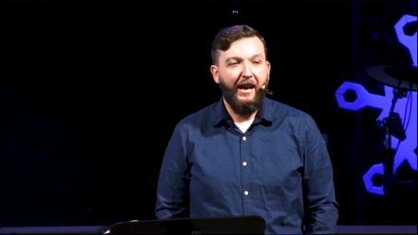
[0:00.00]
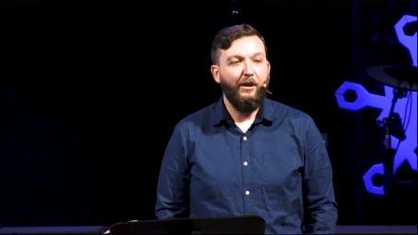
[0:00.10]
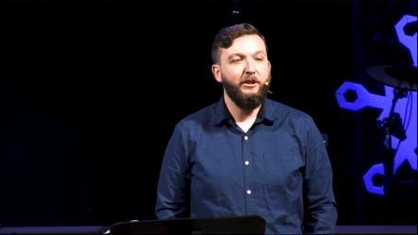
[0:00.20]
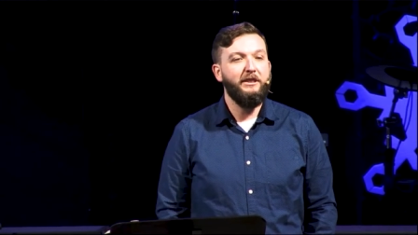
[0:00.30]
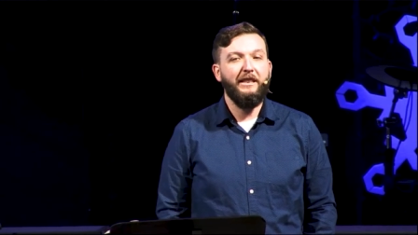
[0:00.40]

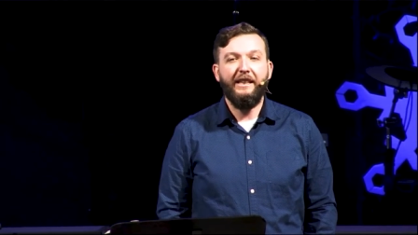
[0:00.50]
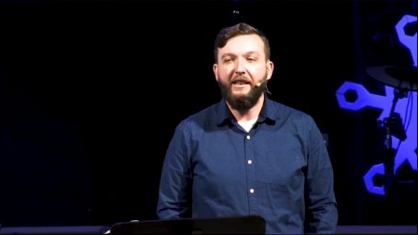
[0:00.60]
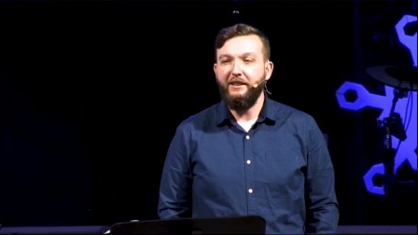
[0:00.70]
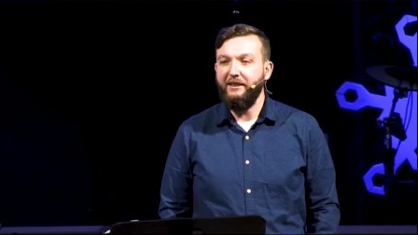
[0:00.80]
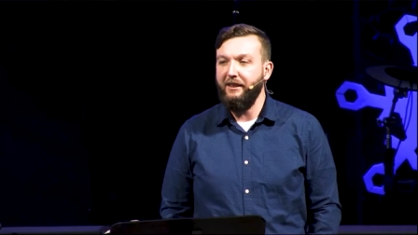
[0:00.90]
I was sitting
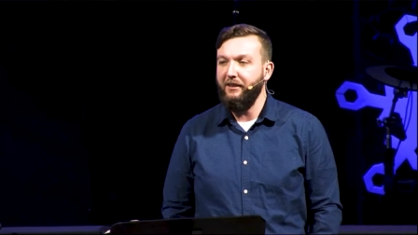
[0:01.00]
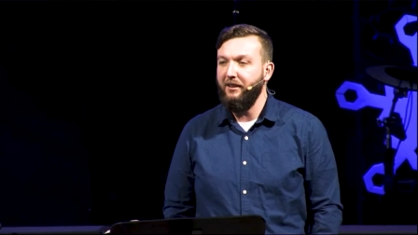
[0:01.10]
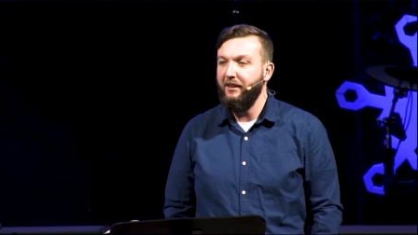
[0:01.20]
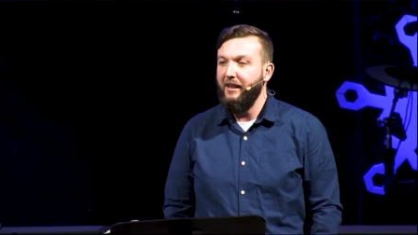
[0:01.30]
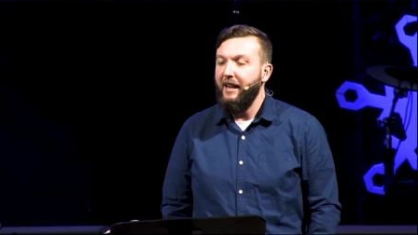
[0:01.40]
in a
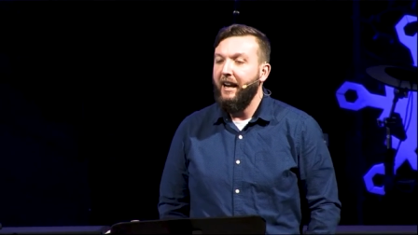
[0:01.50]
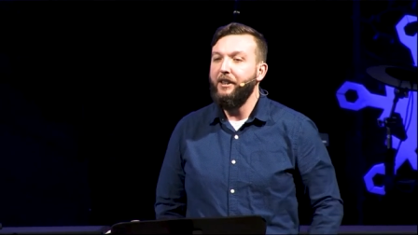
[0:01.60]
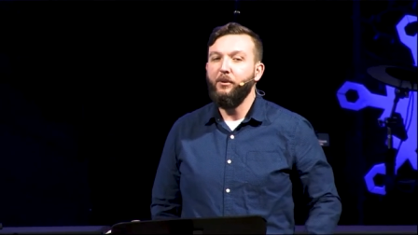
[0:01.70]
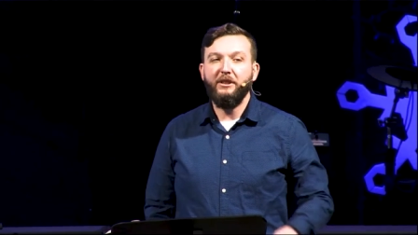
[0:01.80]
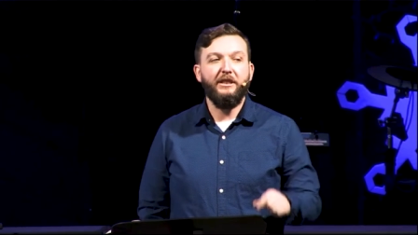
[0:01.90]
seat,
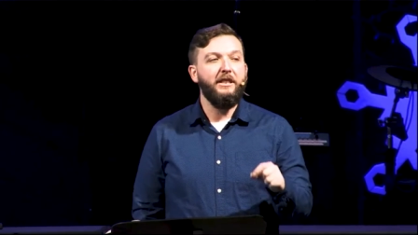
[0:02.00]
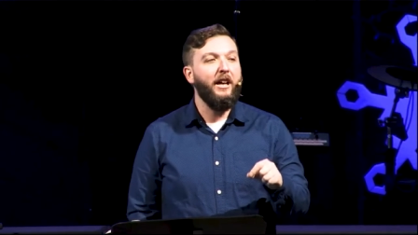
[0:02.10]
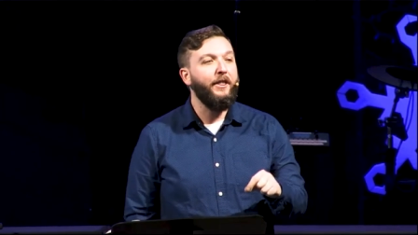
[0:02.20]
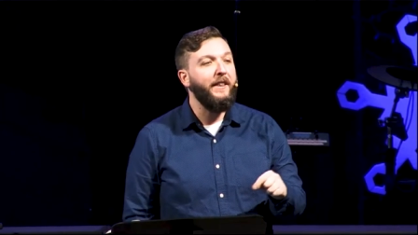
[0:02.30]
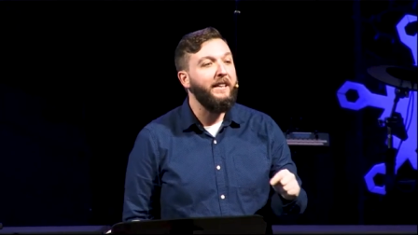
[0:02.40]
and there was
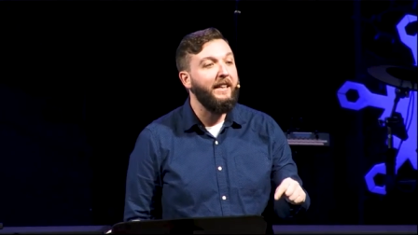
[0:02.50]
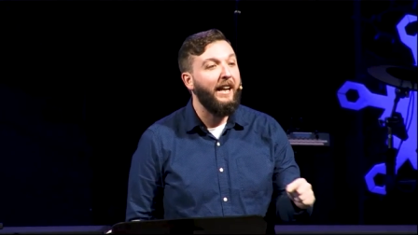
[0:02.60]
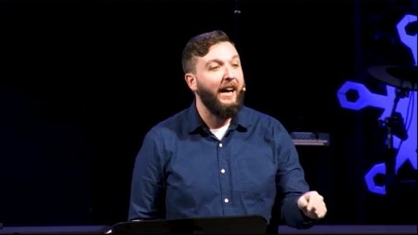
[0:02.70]
nothing that